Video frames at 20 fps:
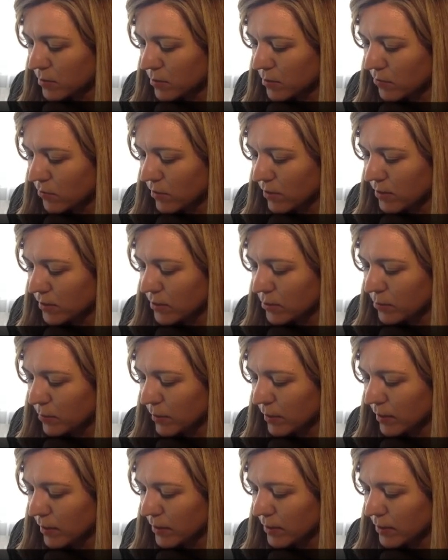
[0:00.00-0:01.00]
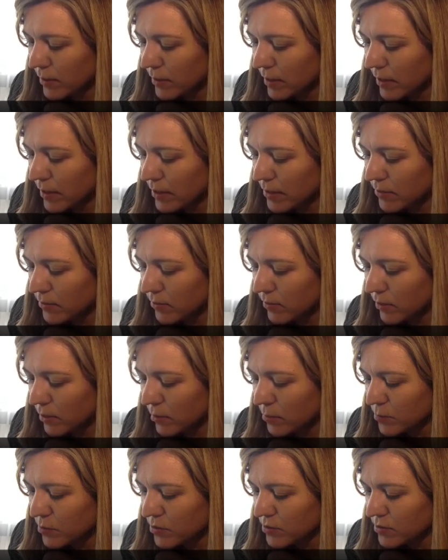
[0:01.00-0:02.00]
divided by K
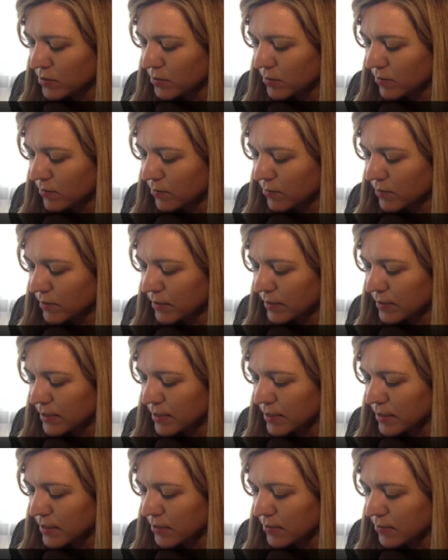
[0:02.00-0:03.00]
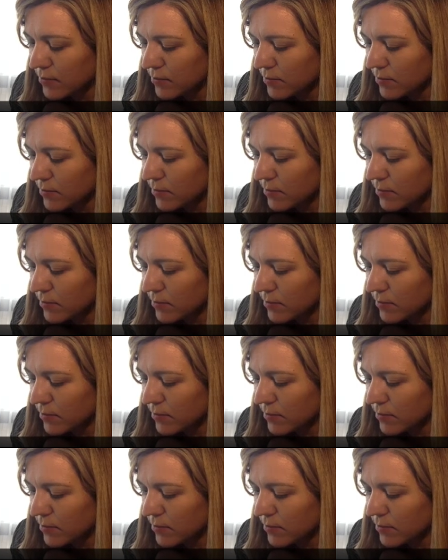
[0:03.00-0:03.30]
times VD